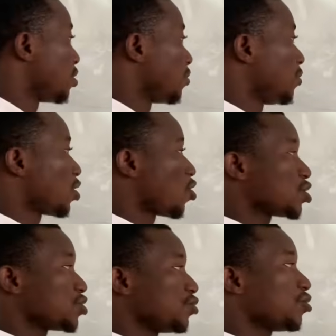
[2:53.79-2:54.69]

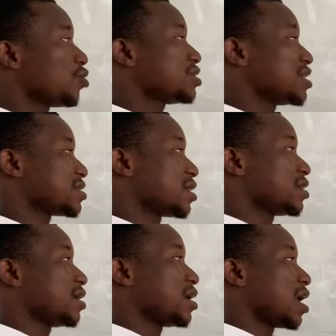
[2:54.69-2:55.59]
Because you will not just
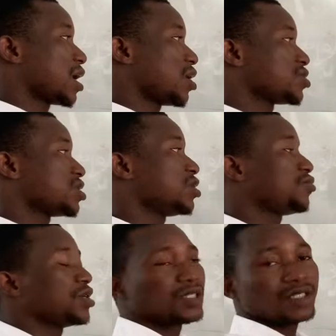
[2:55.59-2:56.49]
send the accounting
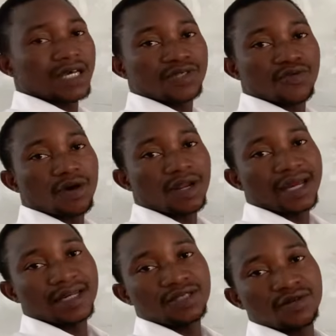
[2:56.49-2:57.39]
equation just roll
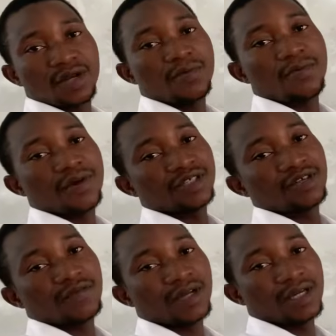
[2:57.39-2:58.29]
like this to the preparation
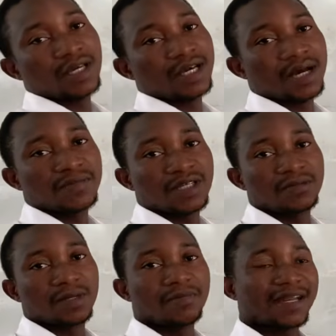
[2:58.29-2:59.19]
of the income
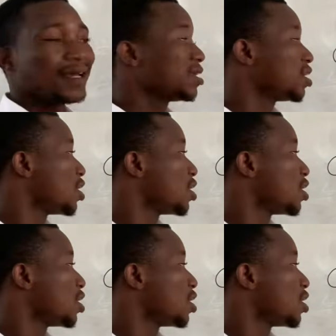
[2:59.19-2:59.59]
statement, but then